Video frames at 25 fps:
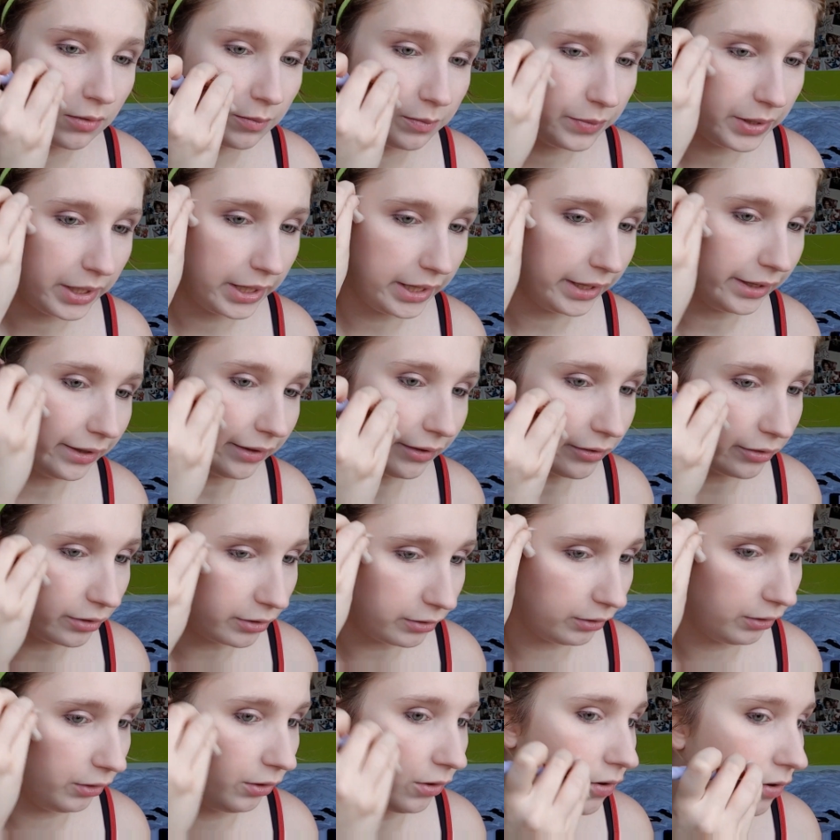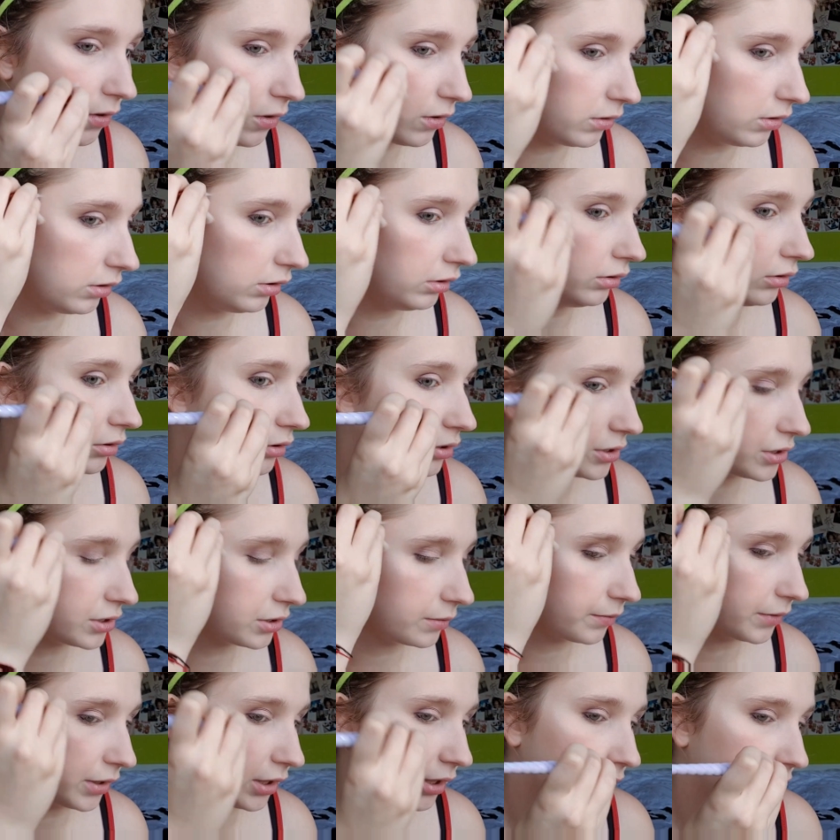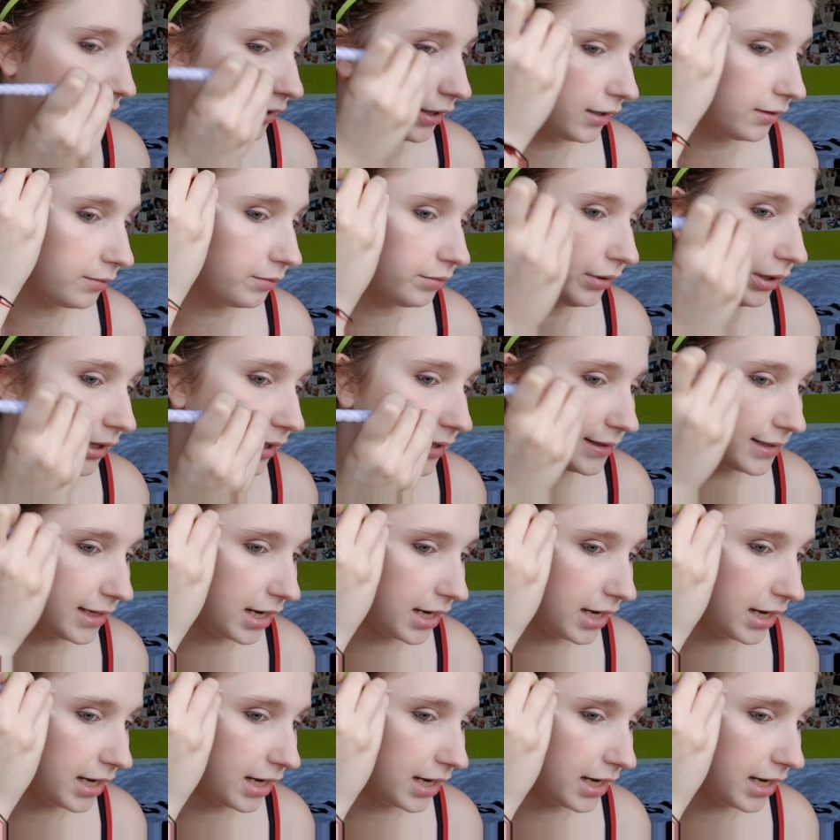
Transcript: pink or gold or something that blends